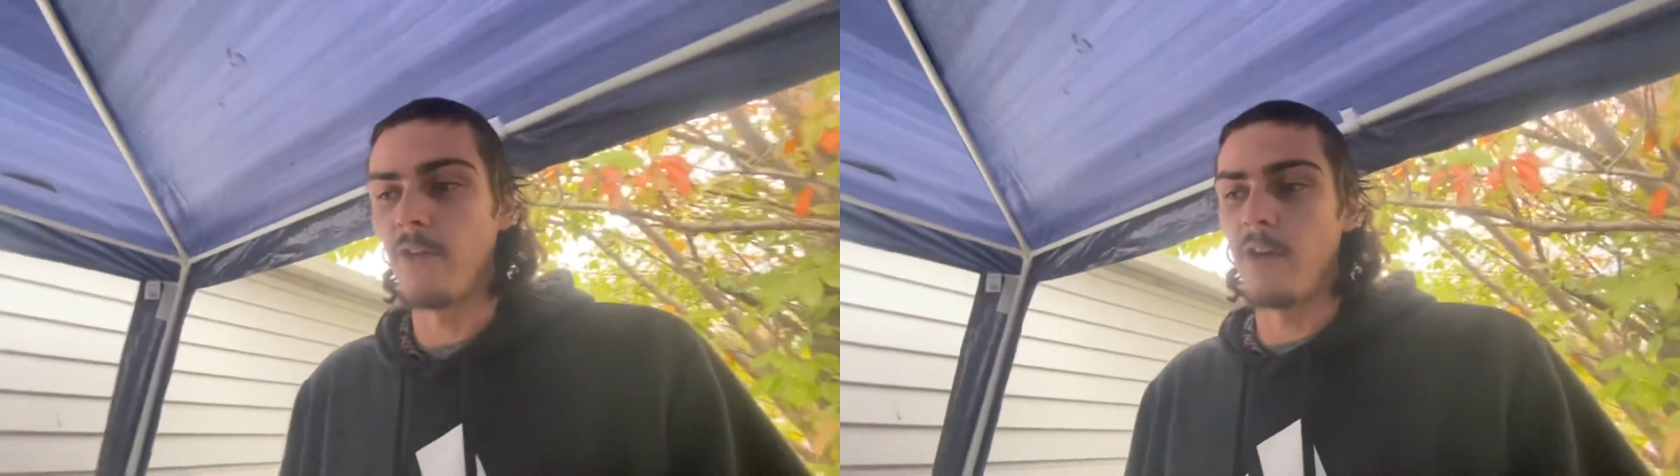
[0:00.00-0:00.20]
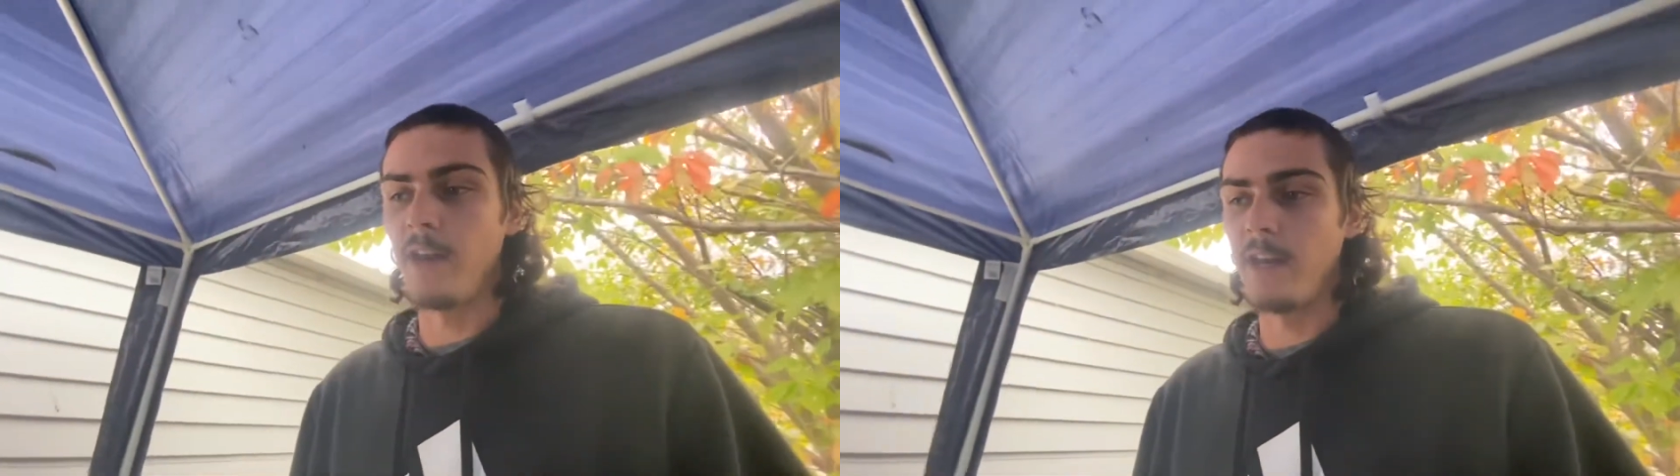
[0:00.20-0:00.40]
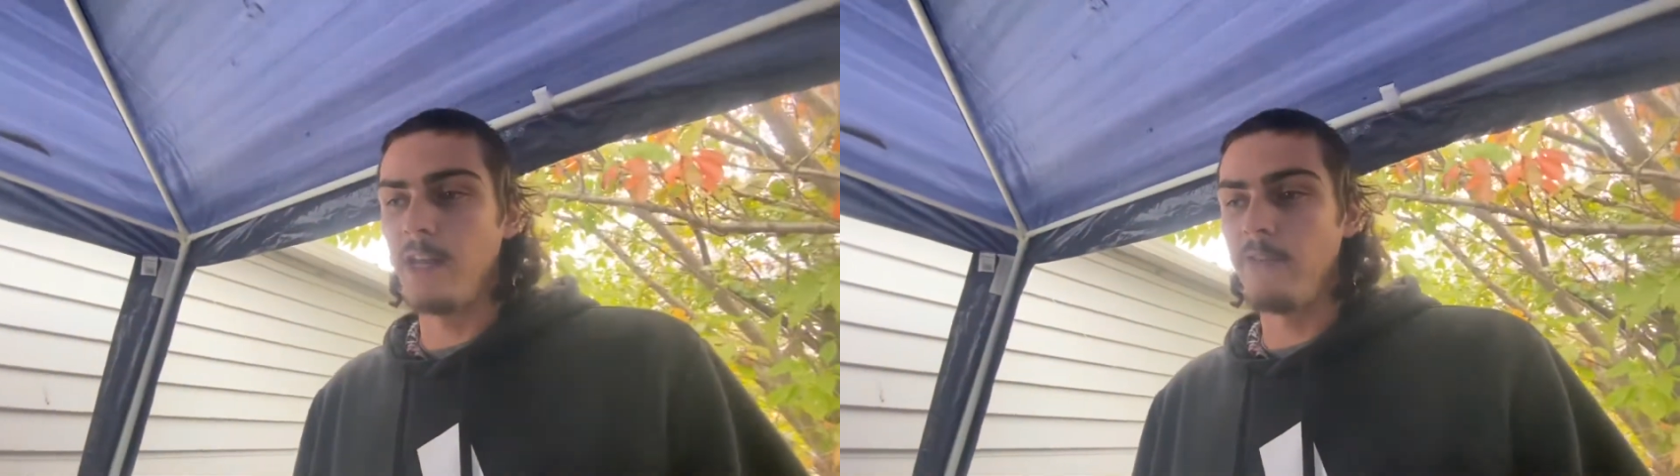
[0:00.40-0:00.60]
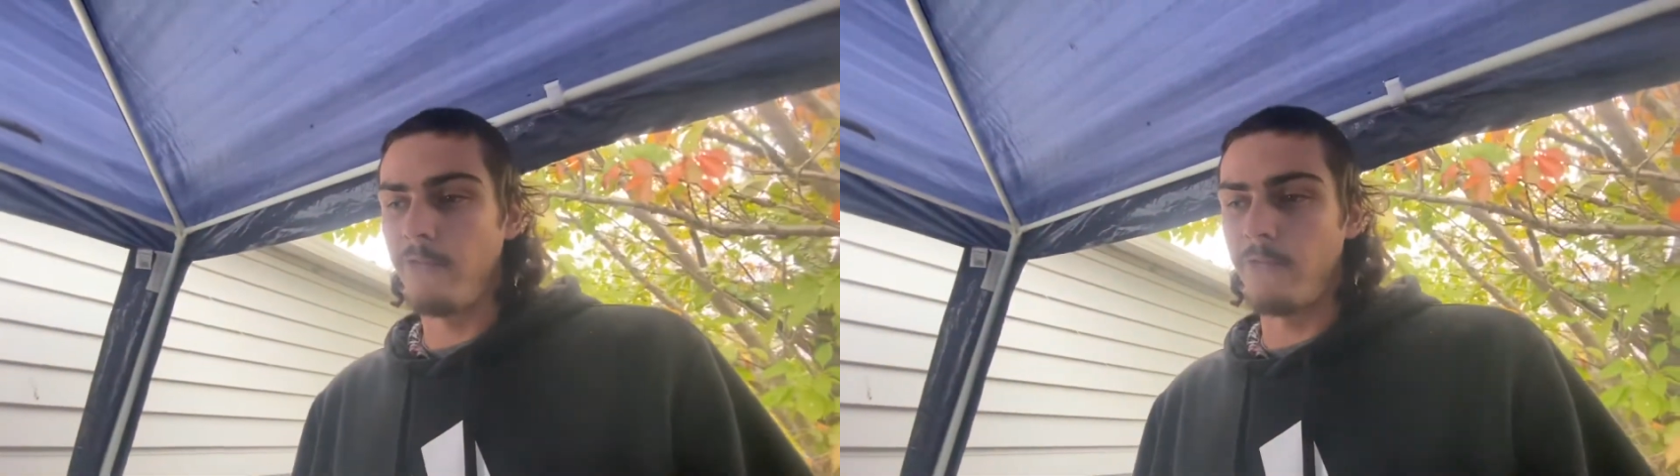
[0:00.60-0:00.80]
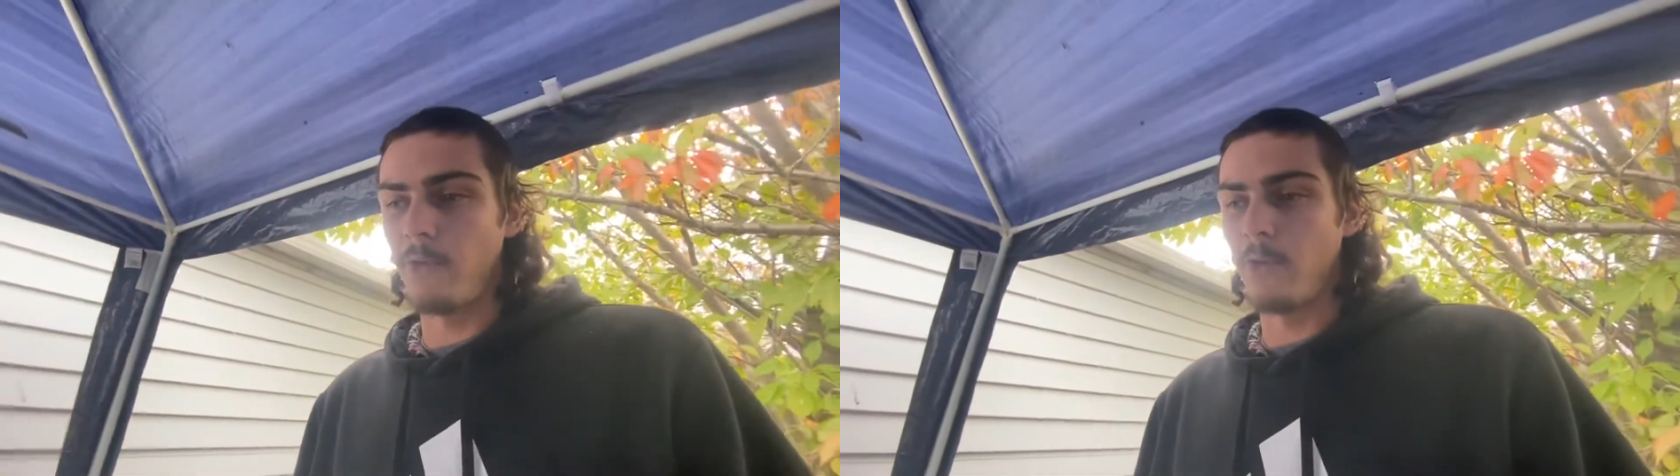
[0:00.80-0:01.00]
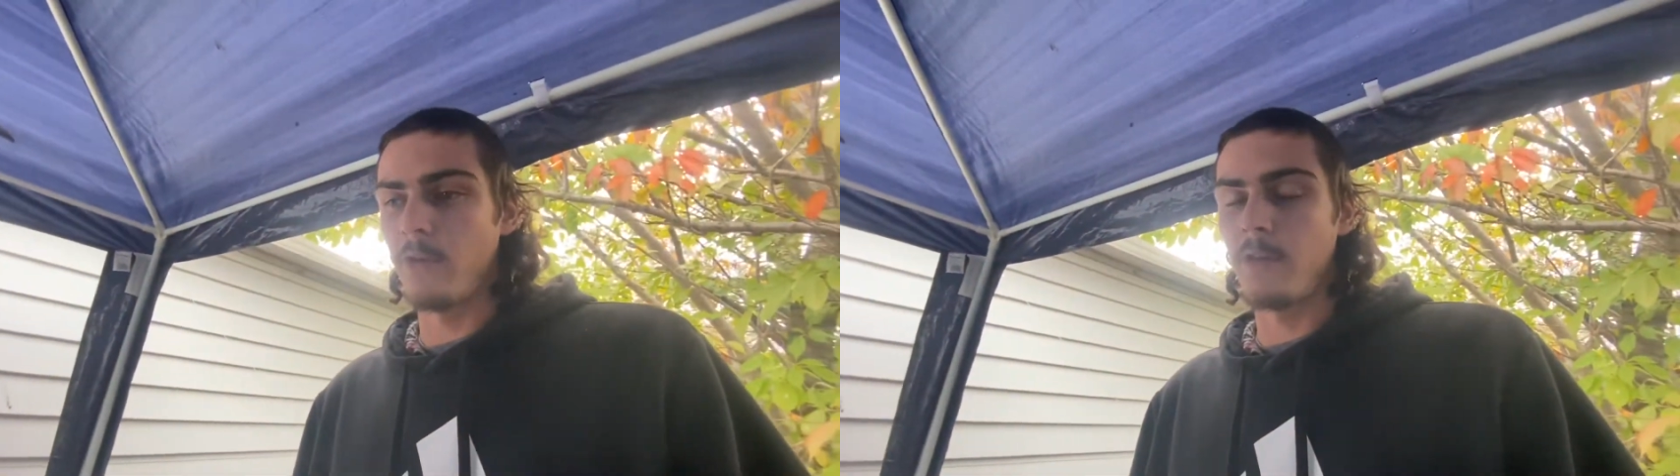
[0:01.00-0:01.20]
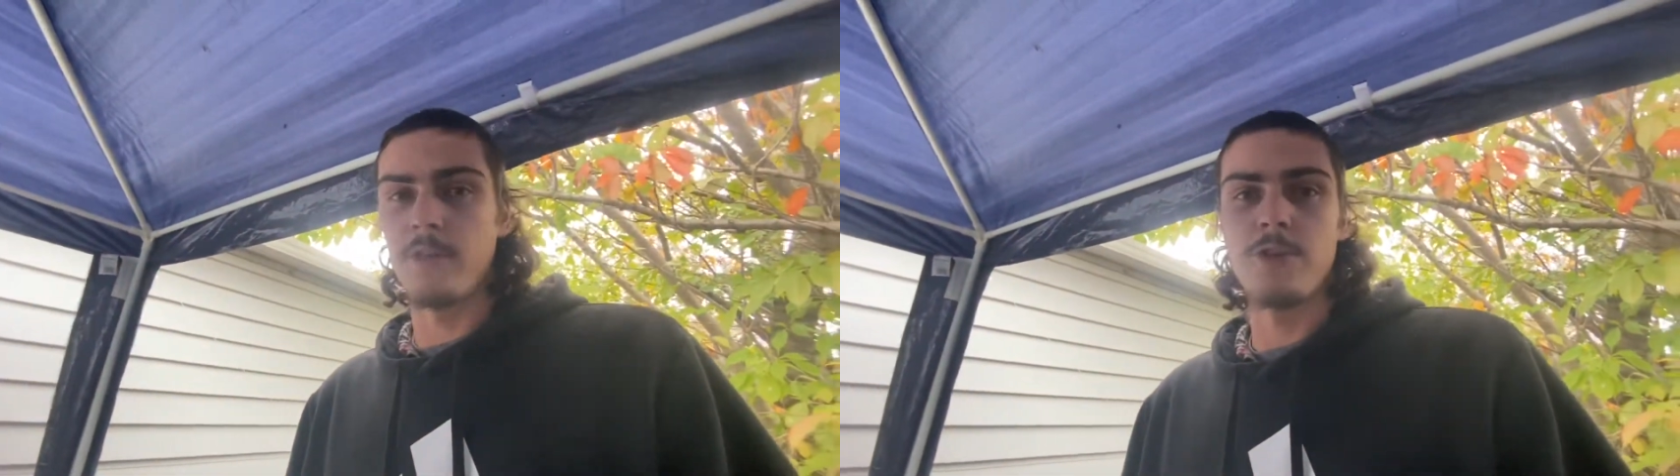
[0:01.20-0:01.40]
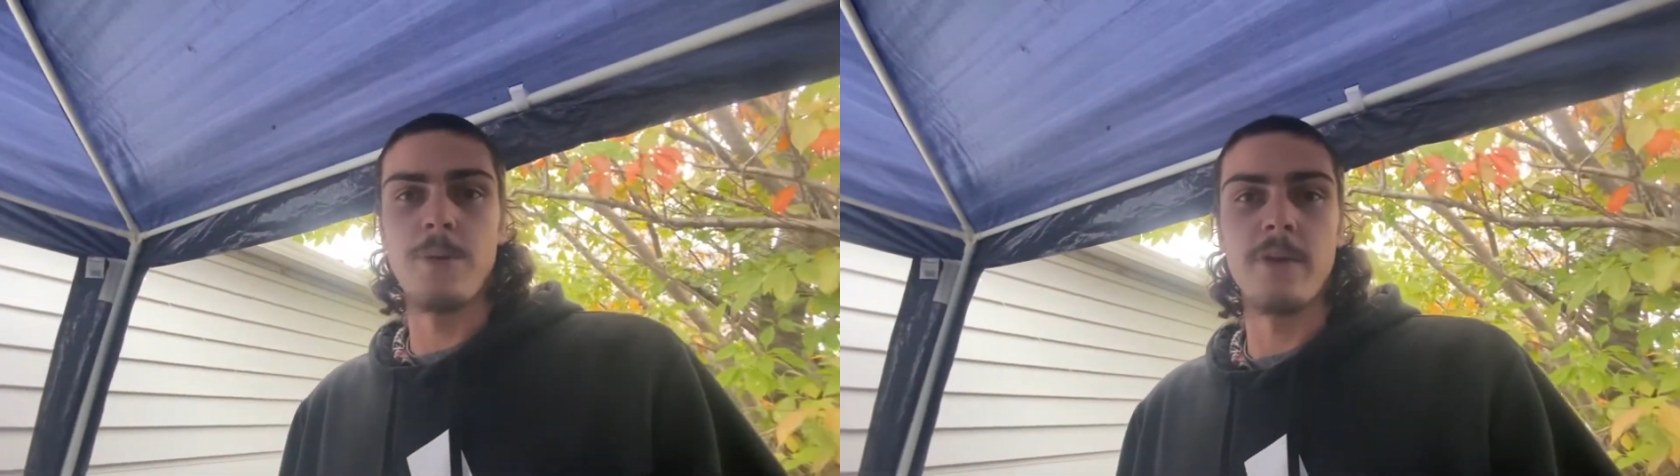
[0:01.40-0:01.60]
I need for the
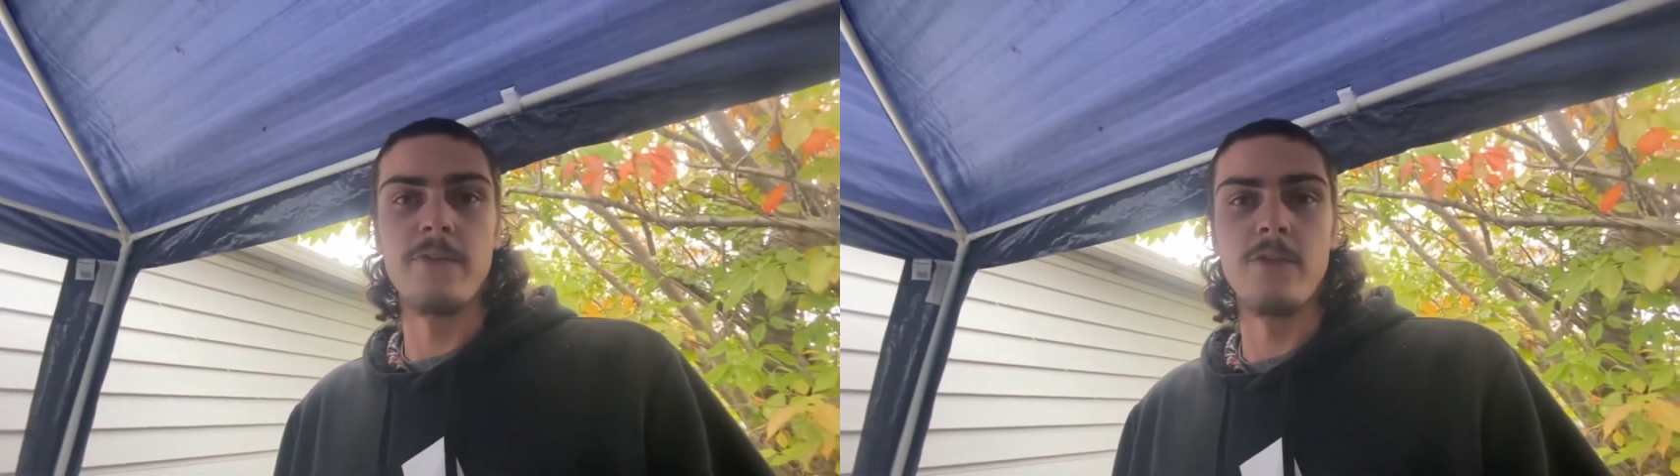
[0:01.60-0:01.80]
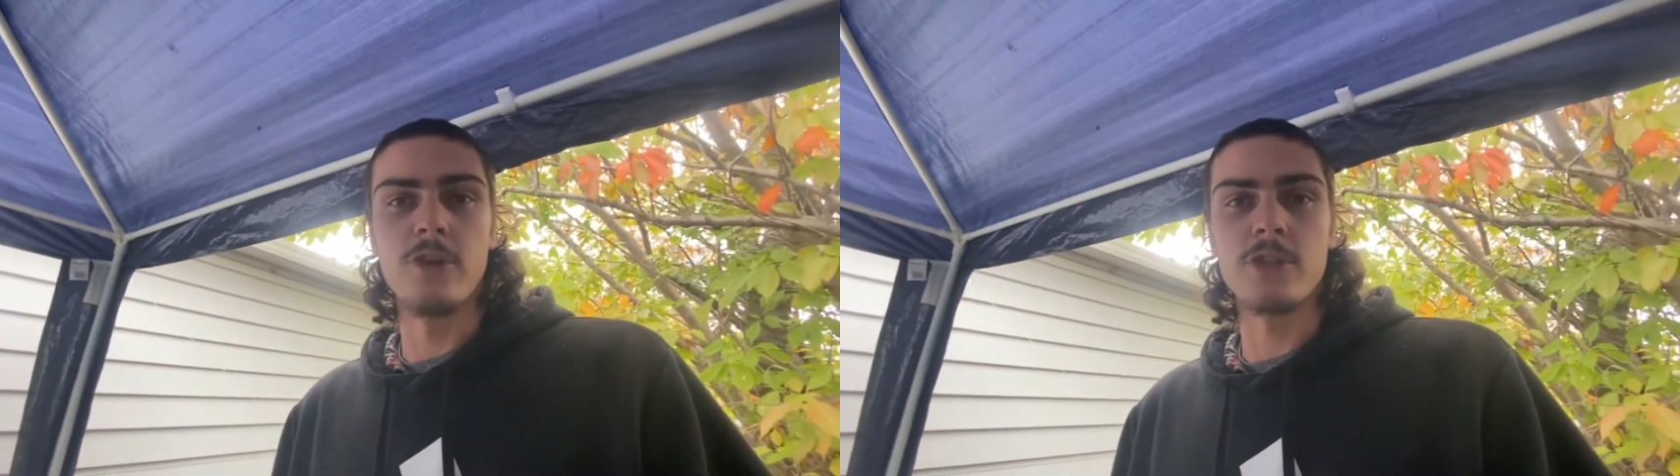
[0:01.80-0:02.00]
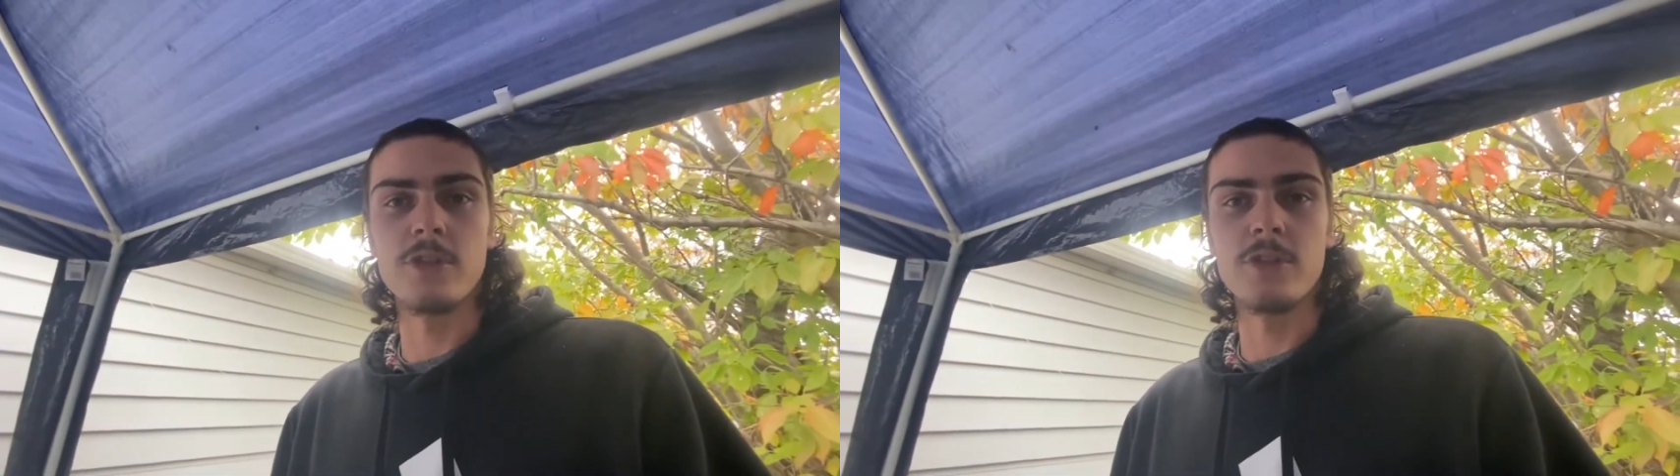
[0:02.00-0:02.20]
turbo conversion.